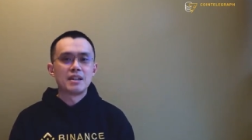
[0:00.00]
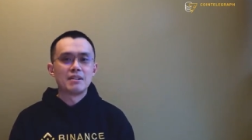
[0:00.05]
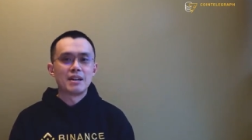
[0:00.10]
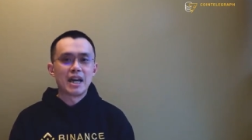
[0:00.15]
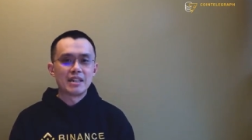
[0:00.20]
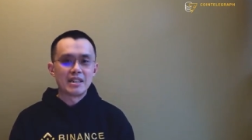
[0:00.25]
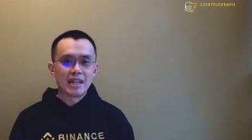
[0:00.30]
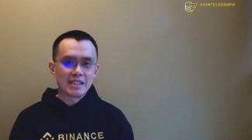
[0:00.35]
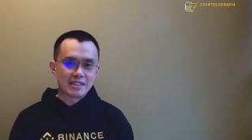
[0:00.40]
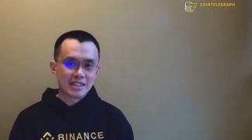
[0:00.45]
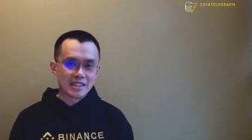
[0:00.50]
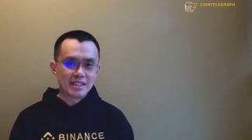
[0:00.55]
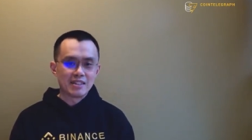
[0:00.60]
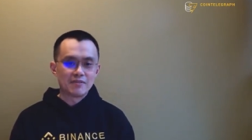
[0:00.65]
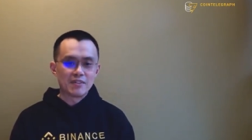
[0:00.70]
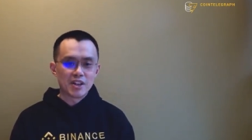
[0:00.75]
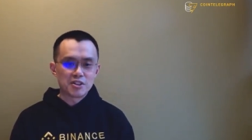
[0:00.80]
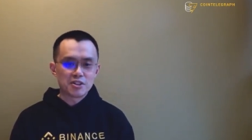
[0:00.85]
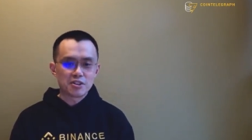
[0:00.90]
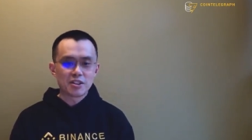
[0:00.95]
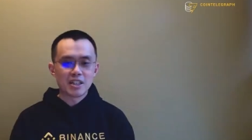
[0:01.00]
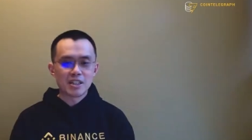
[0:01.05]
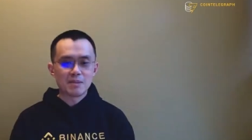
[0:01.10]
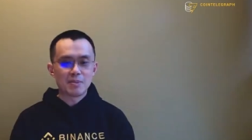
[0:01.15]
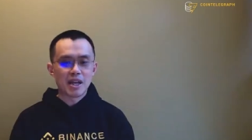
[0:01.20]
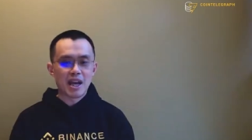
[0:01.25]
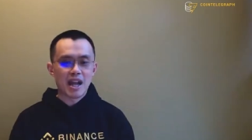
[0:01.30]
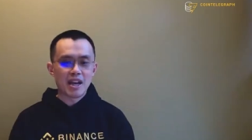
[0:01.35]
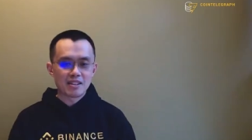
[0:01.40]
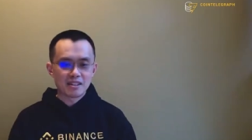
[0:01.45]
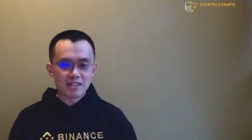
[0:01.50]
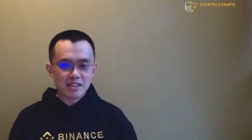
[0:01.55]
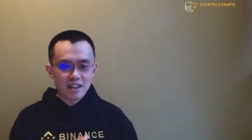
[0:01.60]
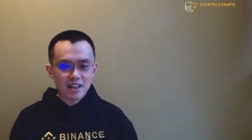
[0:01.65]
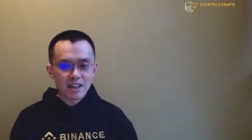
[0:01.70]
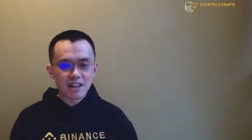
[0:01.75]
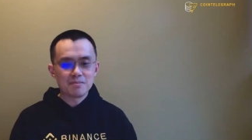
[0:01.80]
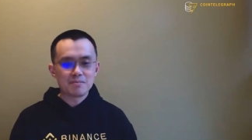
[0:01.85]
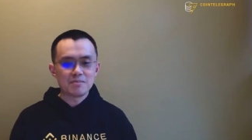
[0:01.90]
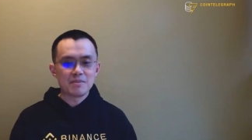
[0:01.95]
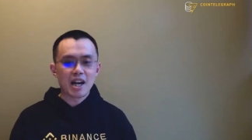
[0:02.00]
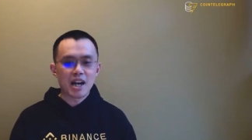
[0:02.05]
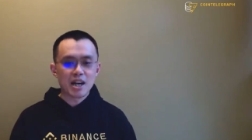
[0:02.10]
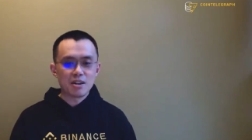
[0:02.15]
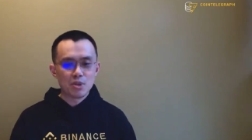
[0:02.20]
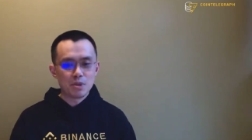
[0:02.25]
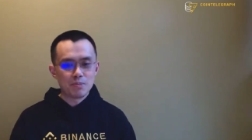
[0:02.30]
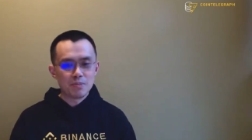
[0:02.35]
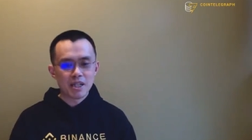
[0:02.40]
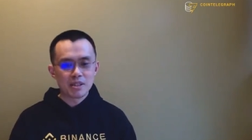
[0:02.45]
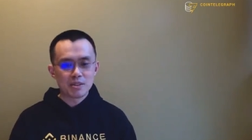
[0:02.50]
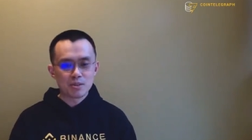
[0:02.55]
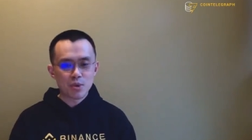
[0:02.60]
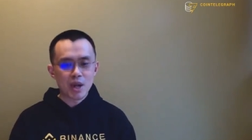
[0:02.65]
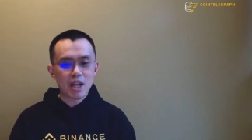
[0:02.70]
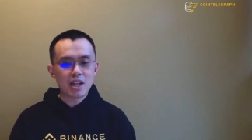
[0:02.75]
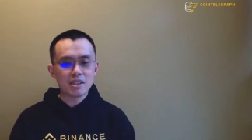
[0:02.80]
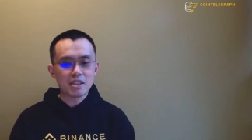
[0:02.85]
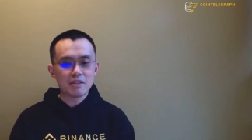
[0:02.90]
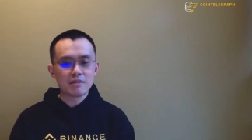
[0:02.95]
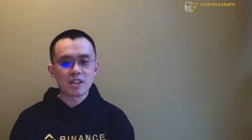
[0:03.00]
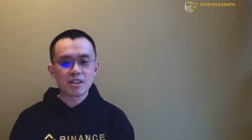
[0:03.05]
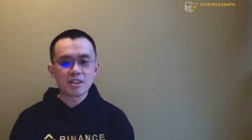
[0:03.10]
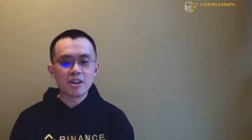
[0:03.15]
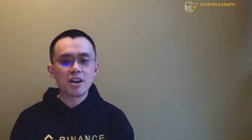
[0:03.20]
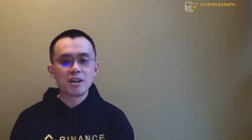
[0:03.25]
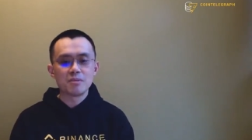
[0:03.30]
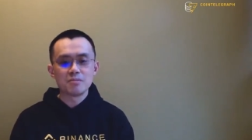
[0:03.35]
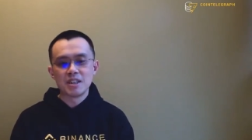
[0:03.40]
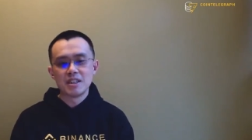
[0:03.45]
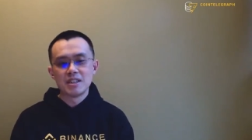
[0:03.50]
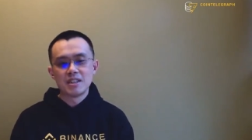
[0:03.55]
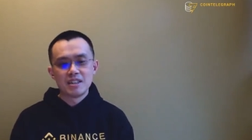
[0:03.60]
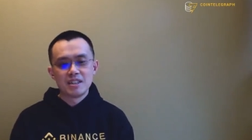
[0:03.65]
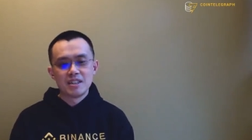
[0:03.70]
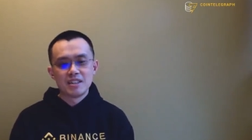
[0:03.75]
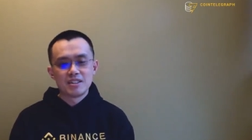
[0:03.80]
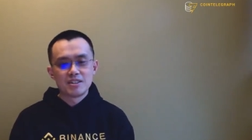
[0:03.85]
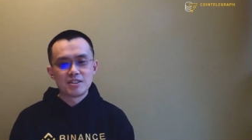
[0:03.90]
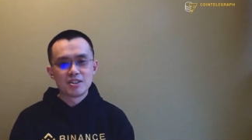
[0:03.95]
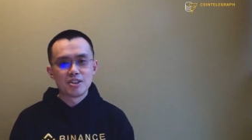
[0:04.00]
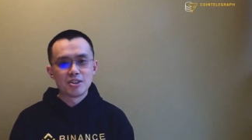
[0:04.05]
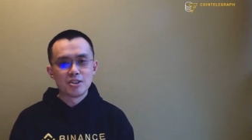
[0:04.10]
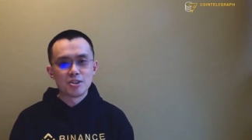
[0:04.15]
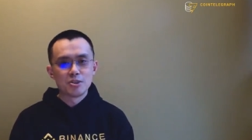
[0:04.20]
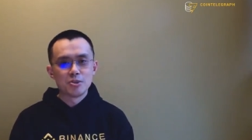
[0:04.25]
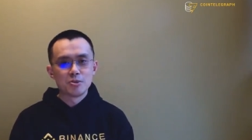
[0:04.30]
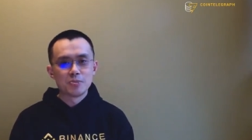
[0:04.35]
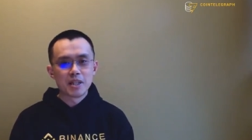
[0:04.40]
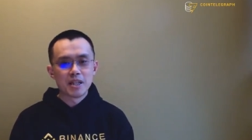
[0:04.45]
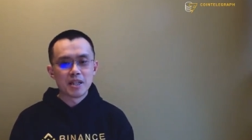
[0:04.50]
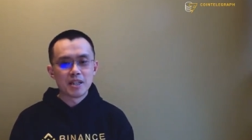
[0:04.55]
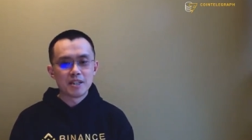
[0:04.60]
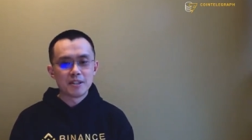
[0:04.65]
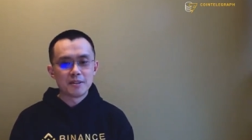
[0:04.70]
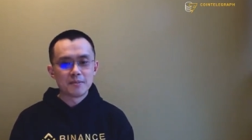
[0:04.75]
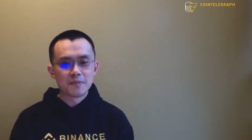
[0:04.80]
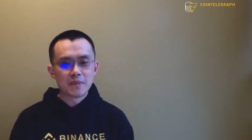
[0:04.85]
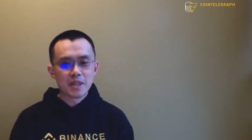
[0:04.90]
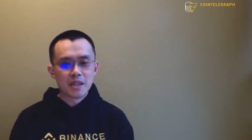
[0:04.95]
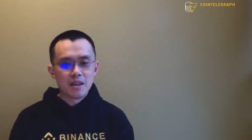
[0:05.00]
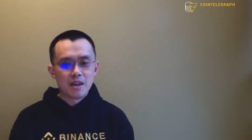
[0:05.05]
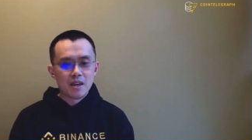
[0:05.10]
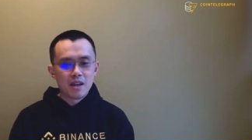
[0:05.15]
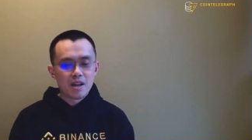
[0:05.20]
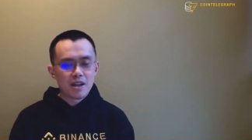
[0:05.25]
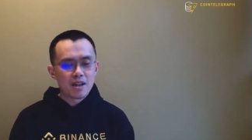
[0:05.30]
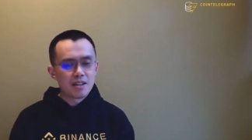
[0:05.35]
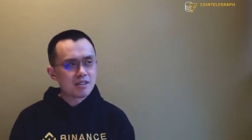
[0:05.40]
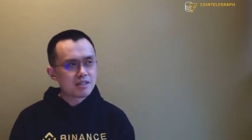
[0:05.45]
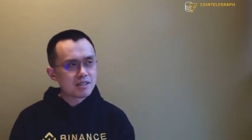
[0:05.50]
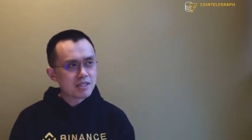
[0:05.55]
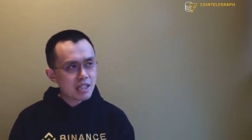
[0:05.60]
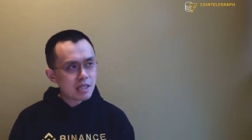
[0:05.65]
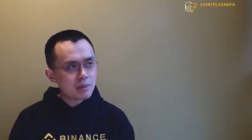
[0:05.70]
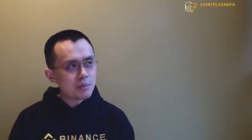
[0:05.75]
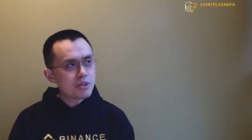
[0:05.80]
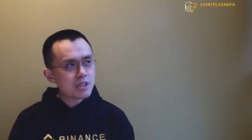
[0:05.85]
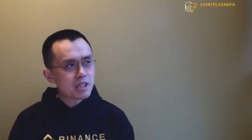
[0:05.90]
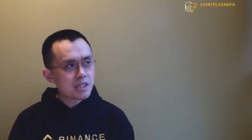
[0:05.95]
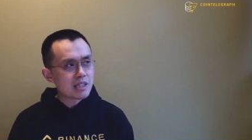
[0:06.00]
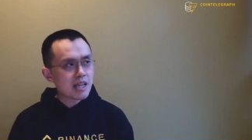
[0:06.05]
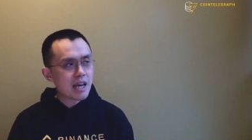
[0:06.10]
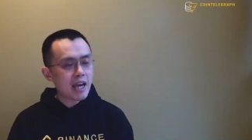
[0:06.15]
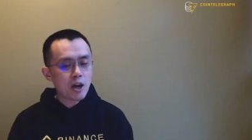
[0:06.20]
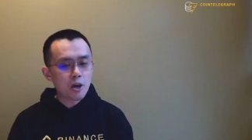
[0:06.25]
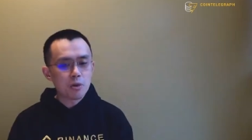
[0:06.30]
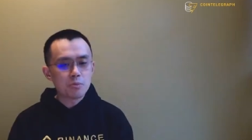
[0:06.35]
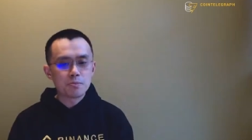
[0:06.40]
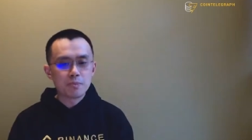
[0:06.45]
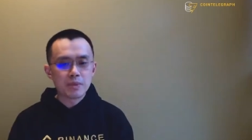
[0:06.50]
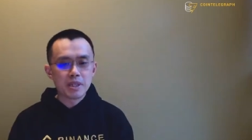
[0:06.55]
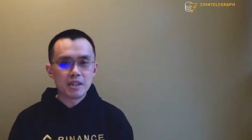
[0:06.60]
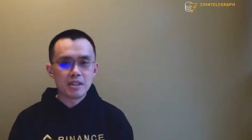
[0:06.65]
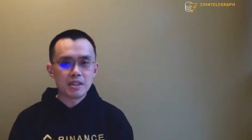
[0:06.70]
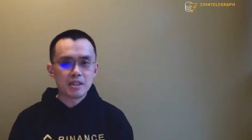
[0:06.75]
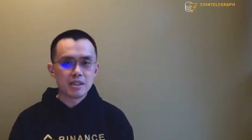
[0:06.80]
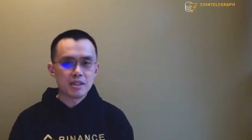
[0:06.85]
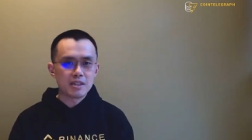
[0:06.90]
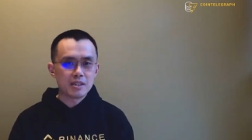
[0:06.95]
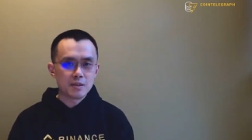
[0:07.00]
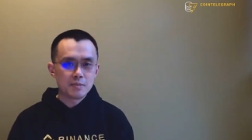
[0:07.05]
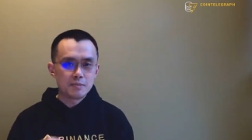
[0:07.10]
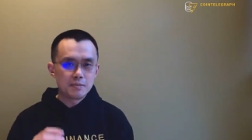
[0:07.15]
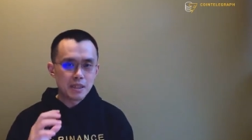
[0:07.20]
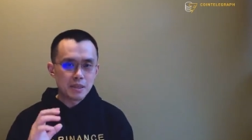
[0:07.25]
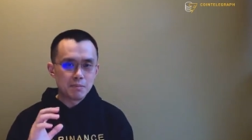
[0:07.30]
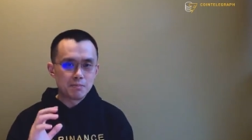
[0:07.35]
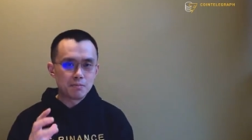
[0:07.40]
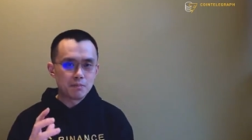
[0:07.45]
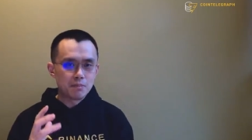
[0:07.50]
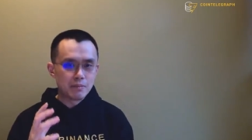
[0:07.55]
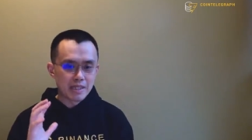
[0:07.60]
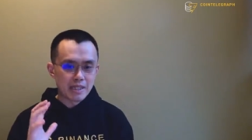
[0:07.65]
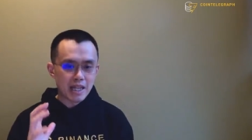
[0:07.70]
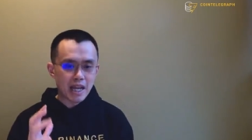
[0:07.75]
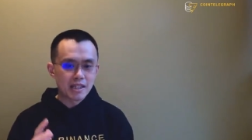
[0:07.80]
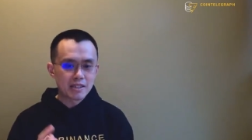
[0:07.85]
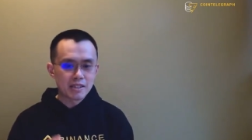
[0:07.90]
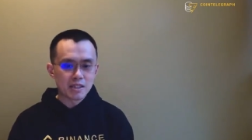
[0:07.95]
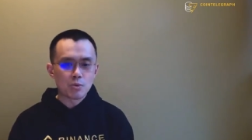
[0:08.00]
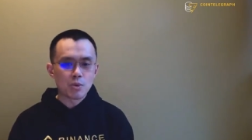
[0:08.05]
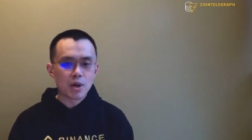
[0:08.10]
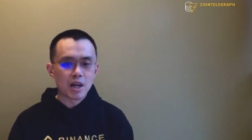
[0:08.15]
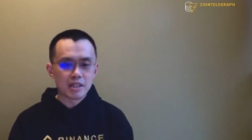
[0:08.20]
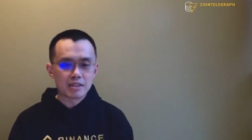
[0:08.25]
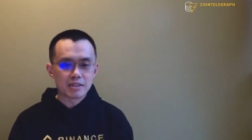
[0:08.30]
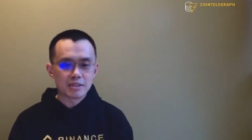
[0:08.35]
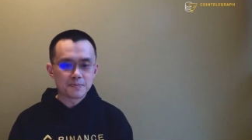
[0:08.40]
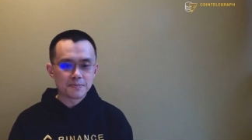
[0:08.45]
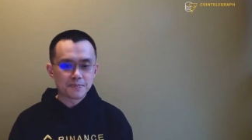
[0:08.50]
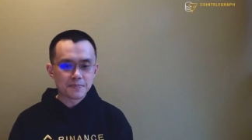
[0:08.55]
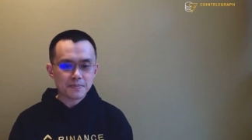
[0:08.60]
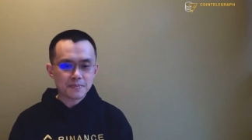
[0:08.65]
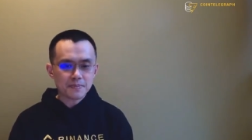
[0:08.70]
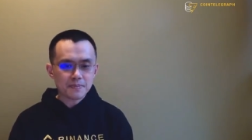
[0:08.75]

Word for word: uh, and I did eventually, but at the time I remained relatively calm. So um, there's a couple of things that helped me mentality-wise.